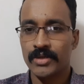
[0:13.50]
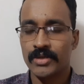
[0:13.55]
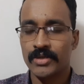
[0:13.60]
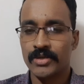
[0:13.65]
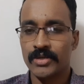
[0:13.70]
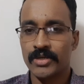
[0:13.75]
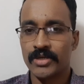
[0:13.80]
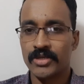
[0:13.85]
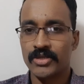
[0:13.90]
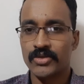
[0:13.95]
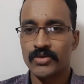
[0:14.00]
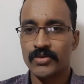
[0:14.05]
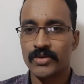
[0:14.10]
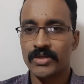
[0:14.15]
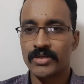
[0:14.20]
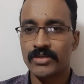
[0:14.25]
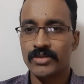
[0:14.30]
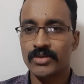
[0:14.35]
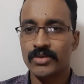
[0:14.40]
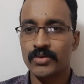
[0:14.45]
Dear
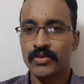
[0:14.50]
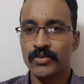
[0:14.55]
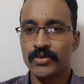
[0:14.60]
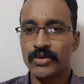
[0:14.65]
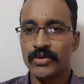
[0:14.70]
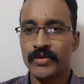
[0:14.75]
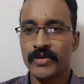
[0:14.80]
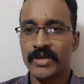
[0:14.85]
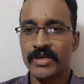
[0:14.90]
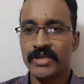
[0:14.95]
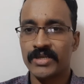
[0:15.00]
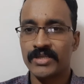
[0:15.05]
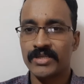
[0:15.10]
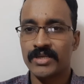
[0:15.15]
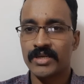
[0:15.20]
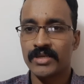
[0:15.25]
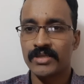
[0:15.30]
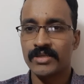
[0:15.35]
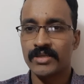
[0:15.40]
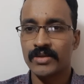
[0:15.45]
students, we were
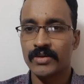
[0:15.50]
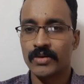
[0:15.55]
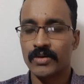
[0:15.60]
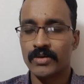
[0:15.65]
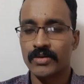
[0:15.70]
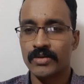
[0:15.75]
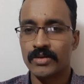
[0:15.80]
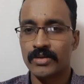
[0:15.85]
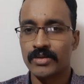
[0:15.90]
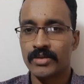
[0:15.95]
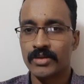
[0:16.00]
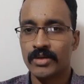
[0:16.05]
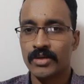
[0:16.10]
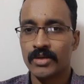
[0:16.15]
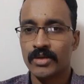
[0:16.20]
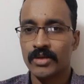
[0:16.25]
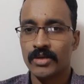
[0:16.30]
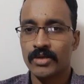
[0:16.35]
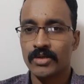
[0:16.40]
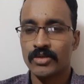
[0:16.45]
discussing on
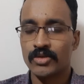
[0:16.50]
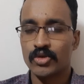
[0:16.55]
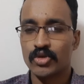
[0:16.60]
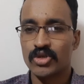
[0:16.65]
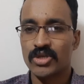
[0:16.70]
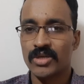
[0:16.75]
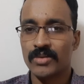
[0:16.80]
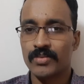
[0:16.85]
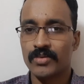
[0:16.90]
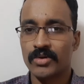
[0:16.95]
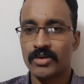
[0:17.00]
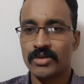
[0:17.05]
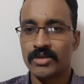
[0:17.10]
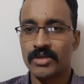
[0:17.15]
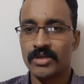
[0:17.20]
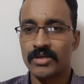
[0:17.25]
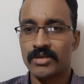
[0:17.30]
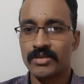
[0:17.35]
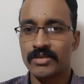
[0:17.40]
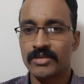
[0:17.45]
Joseph
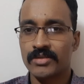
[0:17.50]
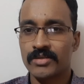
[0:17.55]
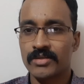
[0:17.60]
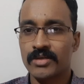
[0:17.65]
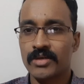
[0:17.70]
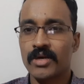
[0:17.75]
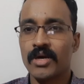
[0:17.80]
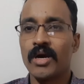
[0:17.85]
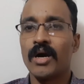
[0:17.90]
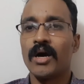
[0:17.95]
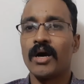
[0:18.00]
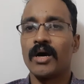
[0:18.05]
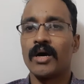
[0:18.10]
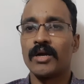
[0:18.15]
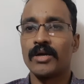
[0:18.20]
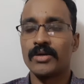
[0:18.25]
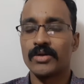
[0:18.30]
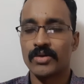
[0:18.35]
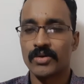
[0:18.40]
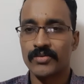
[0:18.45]
Conrad's
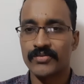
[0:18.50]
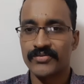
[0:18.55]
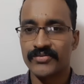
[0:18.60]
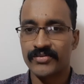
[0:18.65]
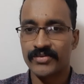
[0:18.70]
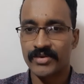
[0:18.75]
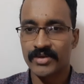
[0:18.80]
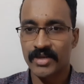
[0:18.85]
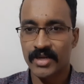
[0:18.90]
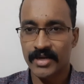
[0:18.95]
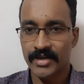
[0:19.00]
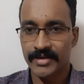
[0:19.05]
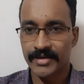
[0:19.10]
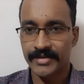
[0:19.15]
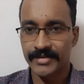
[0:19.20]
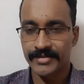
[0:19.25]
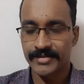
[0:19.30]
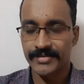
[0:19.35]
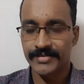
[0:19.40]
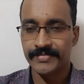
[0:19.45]
Heart of
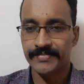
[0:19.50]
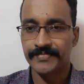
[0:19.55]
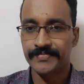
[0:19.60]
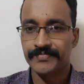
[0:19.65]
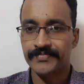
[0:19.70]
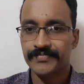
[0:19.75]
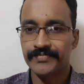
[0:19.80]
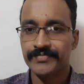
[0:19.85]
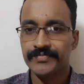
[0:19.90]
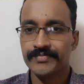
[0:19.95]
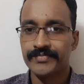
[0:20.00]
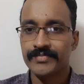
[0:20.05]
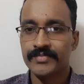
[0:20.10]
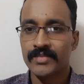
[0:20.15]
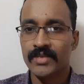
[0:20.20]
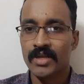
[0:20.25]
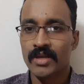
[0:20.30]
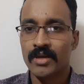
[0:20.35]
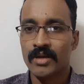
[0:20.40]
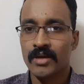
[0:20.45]
Darkness.
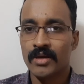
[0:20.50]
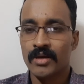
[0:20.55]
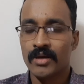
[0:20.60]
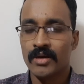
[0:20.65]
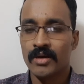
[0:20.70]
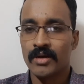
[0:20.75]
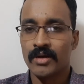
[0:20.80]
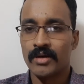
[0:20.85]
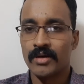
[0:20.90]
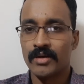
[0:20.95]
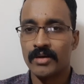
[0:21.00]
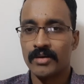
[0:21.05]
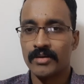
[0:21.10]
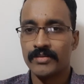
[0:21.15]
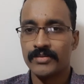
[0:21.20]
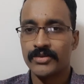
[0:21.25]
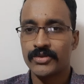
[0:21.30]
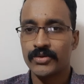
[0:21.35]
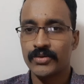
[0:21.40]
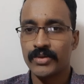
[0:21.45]

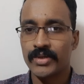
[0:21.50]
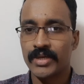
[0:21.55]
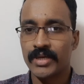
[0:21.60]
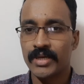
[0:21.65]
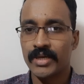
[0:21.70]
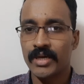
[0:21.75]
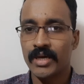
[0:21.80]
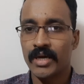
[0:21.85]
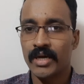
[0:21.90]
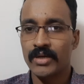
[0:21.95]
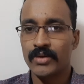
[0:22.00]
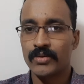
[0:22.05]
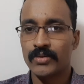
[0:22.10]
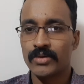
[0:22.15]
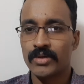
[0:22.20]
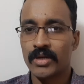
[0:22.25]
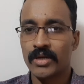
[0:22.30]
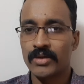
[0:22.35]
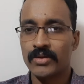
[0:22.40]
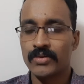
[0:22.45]
Today, I
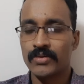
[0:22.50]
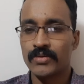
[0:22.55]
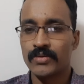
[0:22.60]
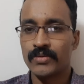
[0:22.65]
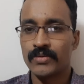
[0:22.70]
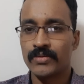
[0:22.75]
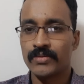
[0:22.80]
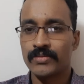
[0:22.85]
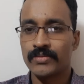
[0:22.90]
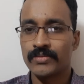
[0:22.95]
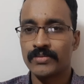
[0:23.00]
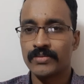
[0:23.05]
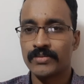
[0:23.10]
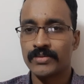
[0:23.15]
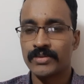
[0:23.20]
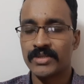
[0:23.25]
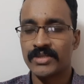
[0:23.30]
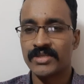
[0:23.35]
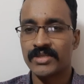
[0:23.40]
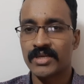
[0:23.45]
would like to
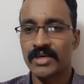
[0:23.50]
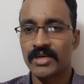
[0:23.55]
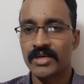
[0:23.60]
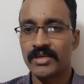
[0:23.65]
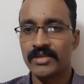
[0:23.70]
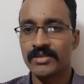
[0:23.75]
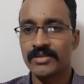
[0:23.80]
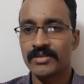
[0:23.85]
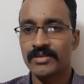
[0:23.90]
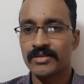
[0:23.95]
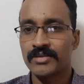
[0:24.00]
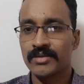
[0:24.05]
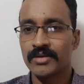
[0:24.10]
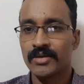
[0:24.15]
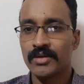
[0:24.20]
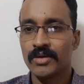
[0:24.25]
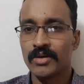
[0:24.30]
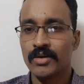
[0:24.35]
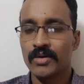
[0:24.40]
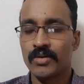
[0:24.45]
discuss
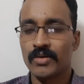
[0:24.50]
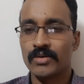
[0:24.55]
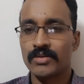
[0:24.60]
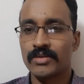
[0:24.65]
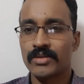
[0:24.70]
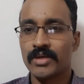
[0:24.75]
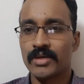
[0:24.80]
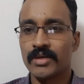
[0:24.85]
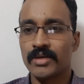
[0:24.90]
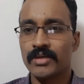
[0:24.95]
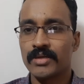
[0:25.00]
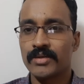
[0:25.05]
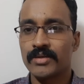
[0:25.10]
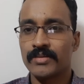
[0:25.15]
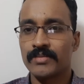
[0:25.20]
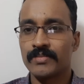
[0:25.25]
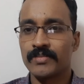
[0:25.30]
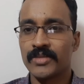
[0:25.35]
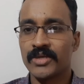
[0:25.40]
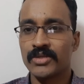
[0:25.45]
on the
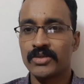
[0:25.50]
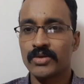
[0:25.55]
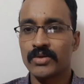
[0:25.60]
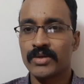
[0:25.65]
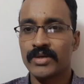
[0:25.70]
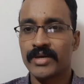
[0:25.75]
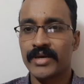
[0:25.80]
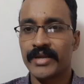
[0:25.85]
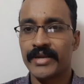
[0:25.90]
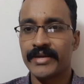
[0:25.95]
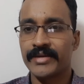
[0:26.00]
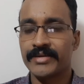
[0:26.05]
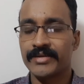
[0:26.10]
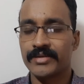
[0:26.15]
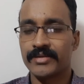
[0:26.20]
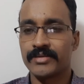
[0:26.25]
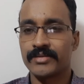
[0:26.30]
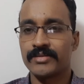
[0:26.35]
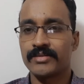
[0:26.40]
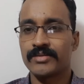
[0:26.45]
major
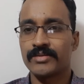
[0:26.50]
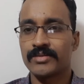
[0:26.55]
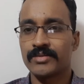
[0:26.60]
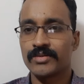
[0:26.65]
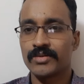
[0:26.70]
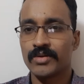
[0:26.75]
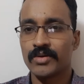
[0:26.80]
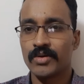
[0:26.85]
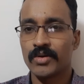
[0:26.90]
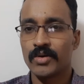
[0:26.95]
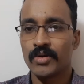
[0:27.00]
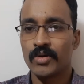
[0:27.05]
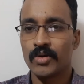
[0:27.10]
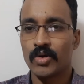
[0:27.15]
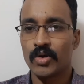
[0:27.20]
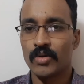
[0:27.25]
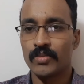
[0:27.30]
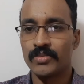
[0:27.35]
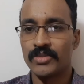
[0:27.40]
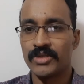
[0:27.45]
characters
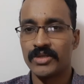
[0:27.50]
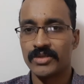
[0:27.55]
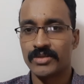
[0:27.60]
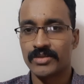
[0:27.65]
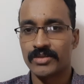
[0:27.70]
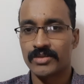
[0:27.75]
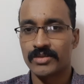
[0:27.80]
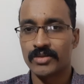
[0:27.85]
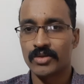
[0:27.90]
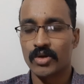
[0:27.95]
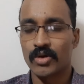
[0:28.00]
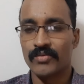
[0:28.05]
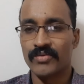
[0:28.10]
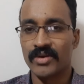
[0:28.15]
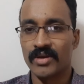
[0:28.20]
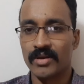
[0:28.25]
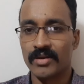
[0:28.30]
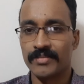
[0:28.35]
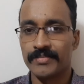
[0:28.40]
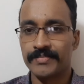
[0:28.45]
of this novel.